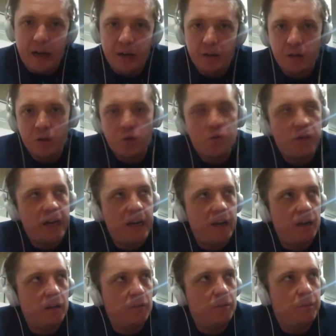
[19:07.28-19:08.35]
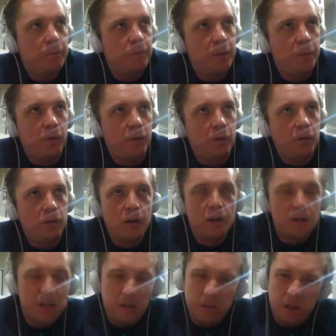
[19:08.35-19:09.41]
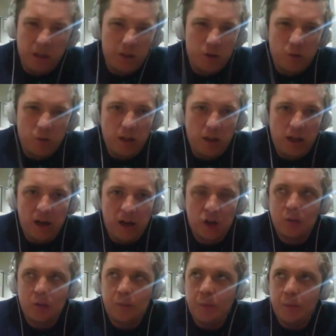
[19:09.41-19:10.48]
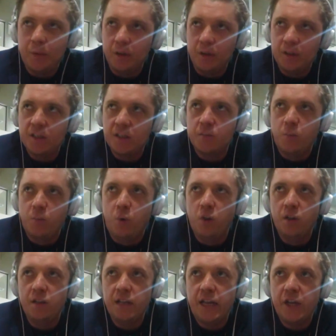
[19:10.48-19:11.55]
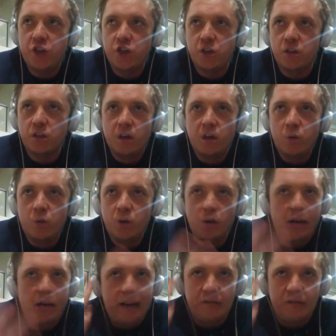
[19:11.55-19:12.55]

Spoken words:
And Ukrainian people, similar to Belarusian people, it's a smaller nation. We don't have